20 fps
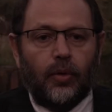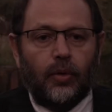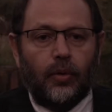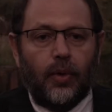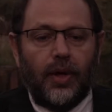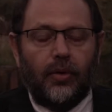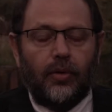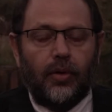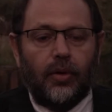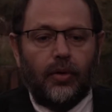
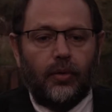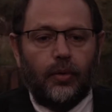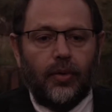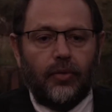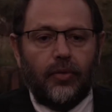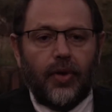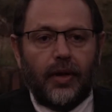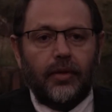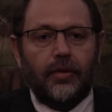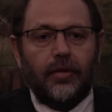
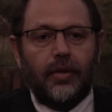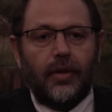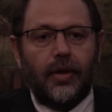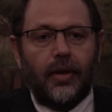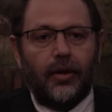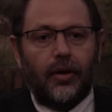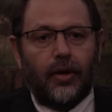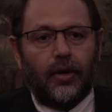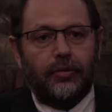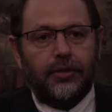We've had
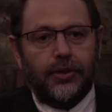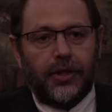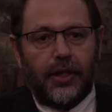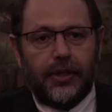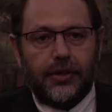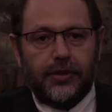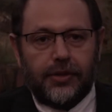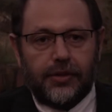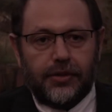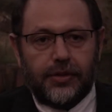a lot of
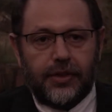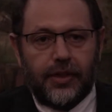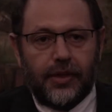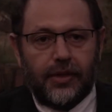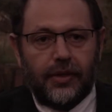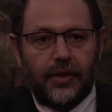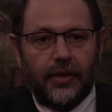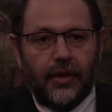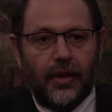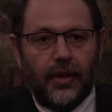change this year.
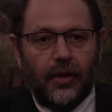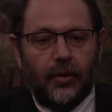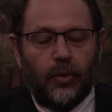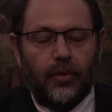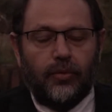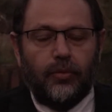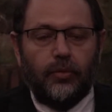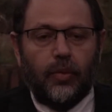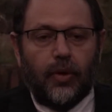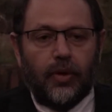
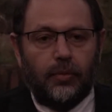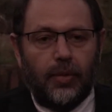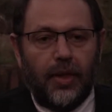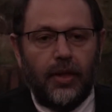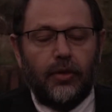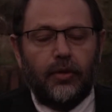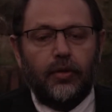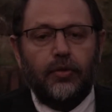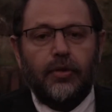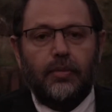We've
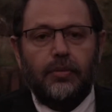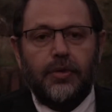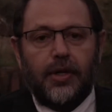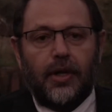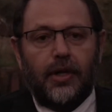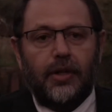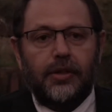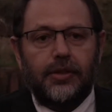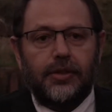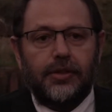been through some
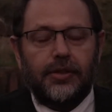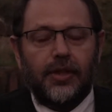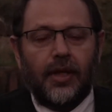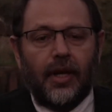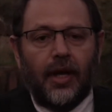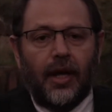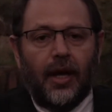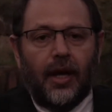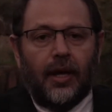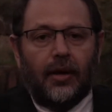challenges,
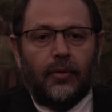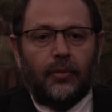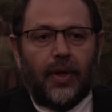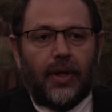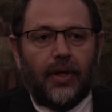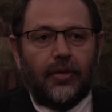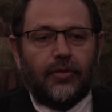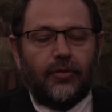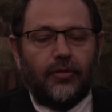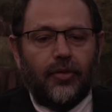
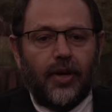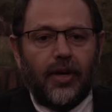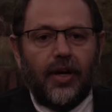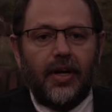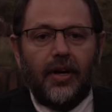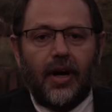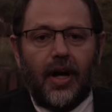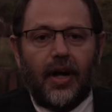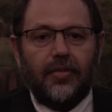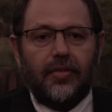but it's
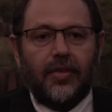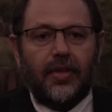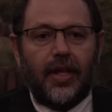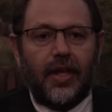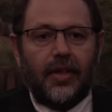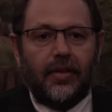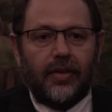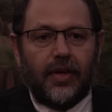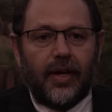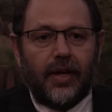very nice at the
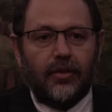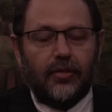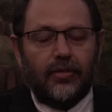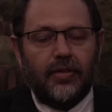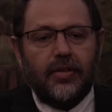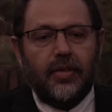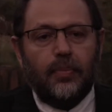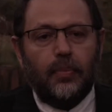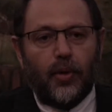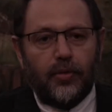end of the day to
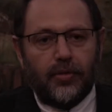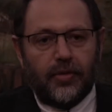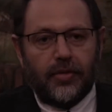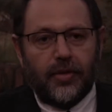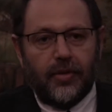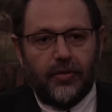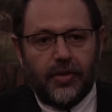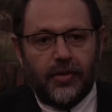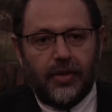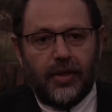see the
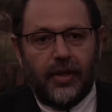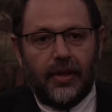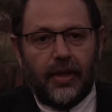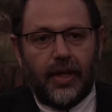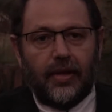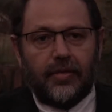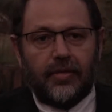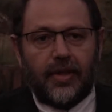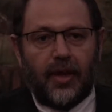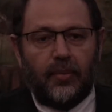positivity
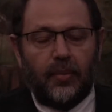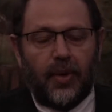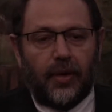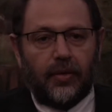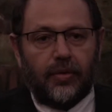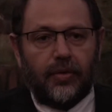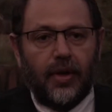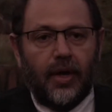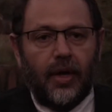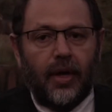that has come
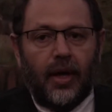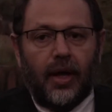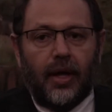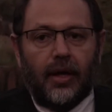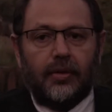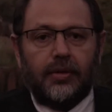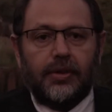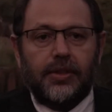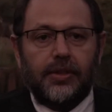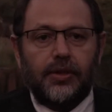out.
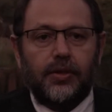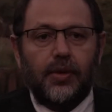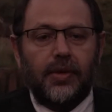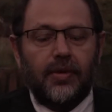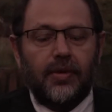Just to